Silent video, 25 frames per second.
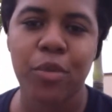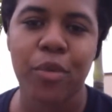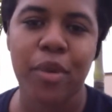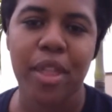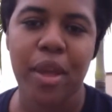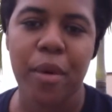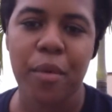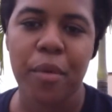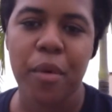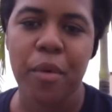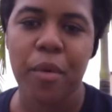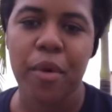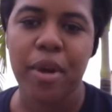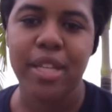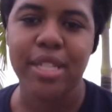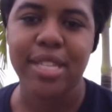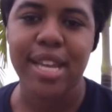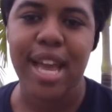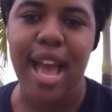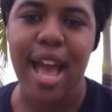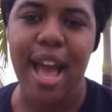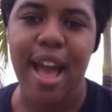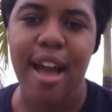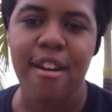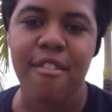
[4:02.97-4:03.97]
where they were going to
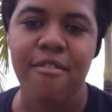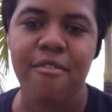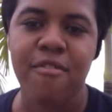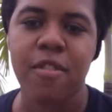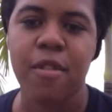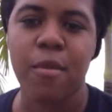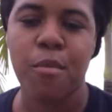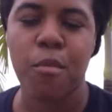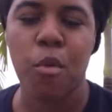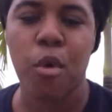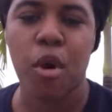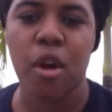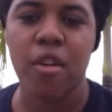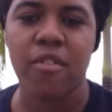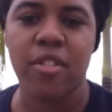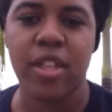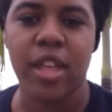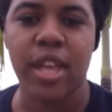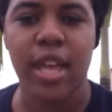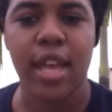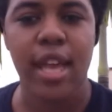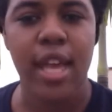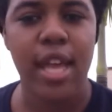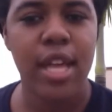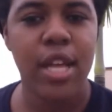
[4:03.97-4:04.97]
have more of
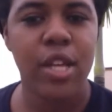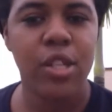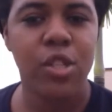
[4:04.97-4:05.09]
the